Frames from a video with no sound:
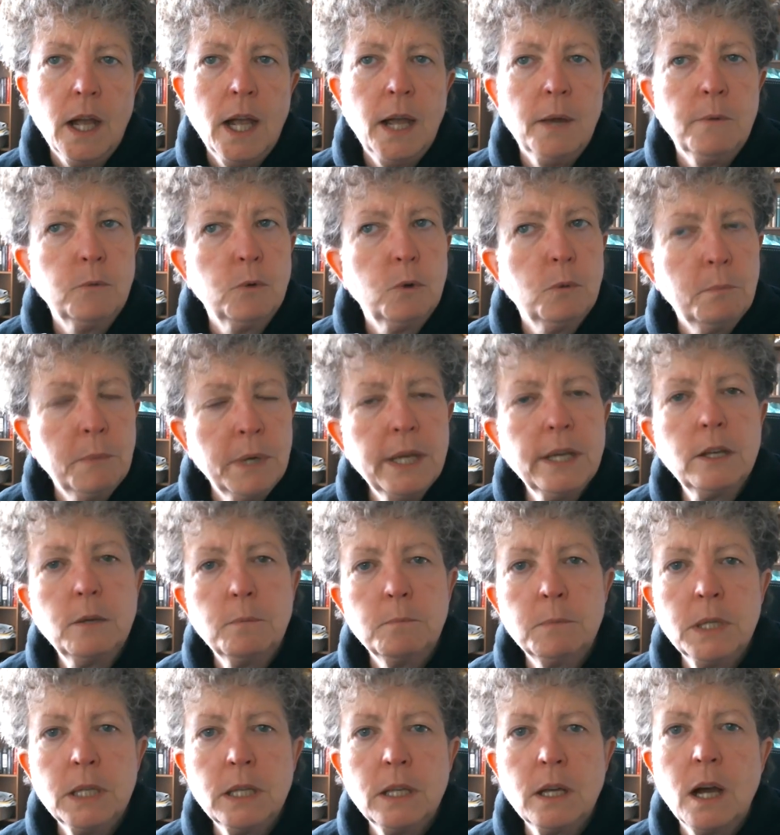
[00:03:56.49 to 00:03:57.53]
and will make
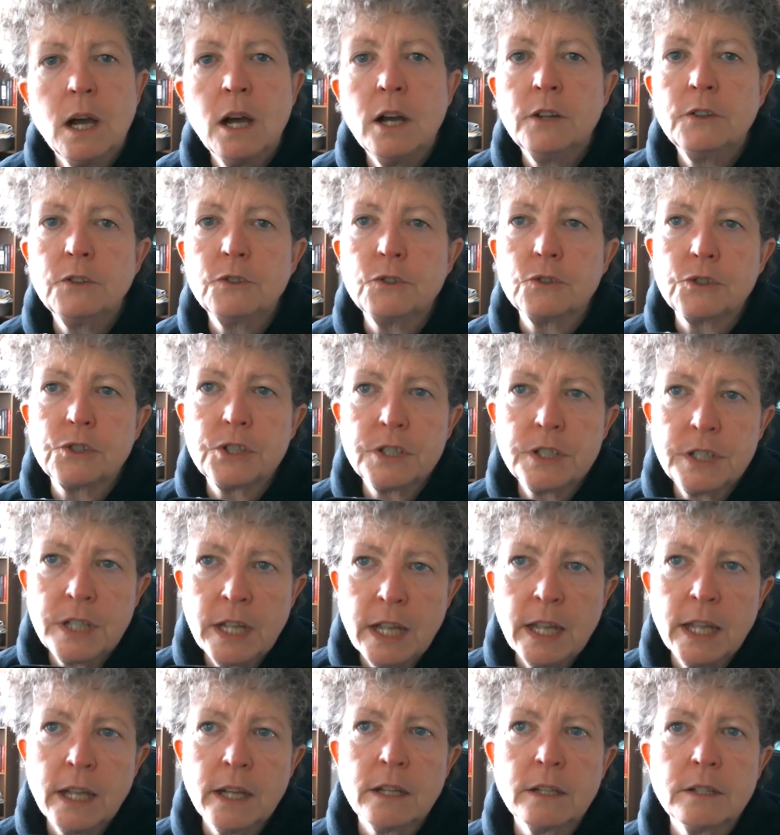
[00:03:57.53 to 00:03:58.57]
me
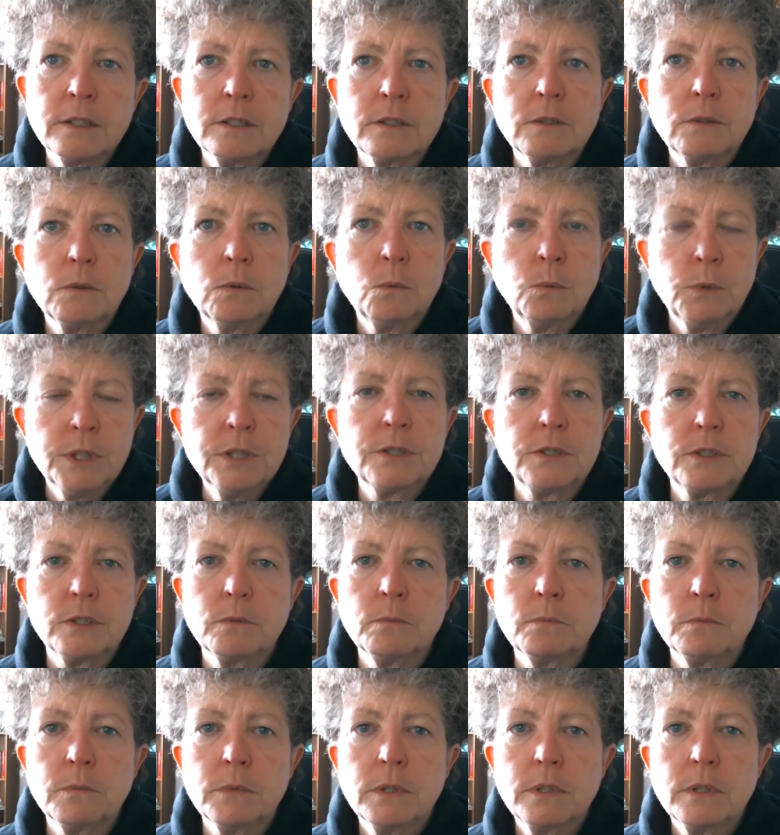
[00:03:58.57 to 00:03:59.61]
understand
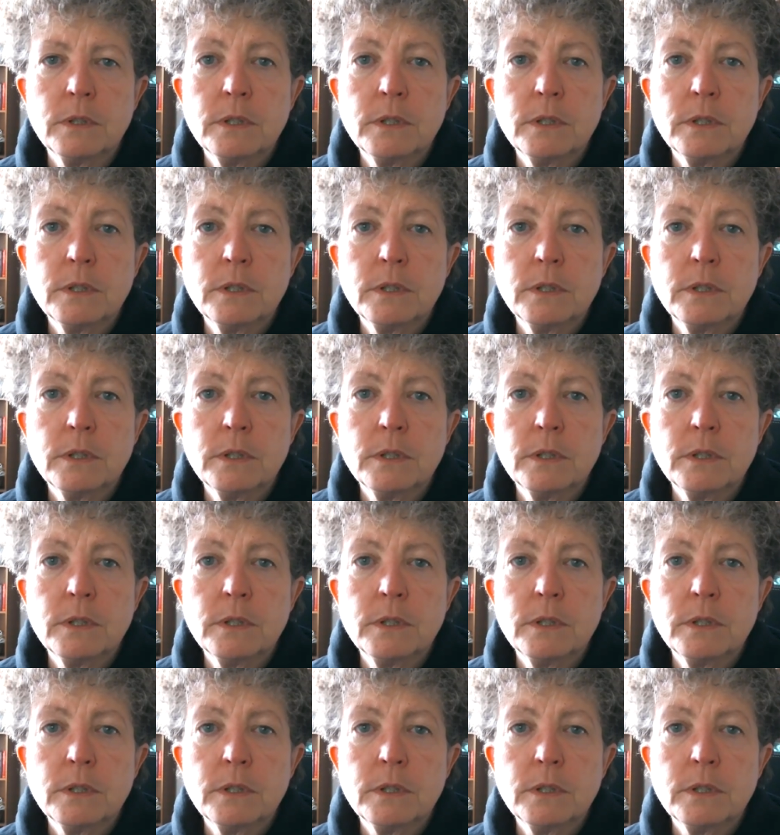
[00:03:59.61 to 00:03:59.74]
wisdom